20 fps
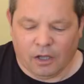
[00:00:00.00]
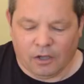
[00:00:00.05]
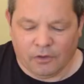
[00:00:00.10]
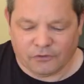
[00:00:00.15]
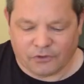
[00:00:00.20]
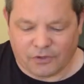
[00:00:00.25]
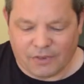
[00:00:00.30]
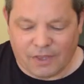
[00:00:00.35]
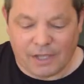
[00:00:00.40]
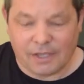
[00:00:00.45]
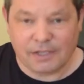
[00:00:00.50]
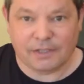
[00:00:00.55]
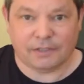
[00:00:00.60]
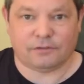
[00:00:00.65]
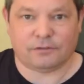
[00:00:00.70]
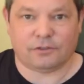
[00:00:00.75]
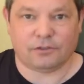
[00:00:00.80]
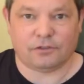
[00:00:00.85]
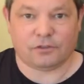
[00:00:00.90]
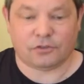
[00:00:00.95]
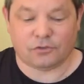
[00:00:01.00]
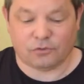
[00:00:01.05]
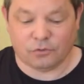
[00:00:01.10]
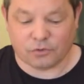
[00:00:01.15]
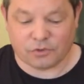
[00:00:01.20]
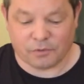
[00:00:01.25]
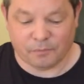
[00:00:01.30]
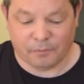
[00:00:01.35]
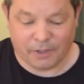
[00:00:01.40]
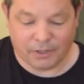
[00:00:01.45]
So that is the
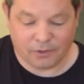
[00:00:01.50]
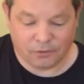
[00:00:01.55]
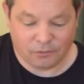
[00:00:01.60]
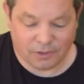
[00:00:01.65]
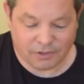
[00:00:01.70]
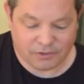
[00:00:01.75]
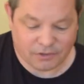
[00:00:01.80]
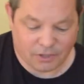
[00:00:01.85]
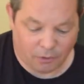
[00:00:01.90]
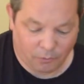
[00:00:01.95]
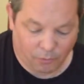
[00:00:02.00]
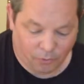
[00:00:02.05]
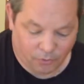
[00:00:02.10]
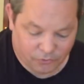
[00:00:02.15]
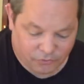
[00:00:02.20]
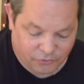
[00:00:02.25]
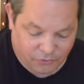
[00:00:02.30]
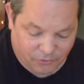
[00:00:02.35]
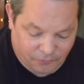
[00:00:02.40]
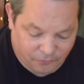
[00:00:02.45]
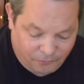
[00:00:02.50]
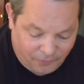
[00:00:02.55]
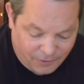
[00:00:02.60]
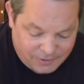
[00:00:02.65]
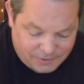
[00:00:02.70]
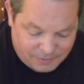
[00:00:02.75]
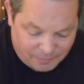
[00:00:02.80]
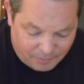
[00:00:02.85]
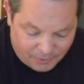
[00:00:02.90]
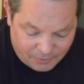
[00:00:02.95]
distortion pedal. Let's go on to the
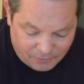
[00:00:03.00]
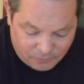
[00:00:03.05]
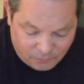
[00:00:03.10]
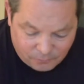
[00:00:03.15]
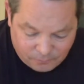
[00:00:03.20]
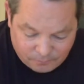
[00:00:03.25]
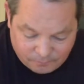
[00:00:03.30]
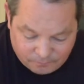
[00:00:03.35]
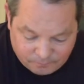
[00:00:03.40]
phaser pedal.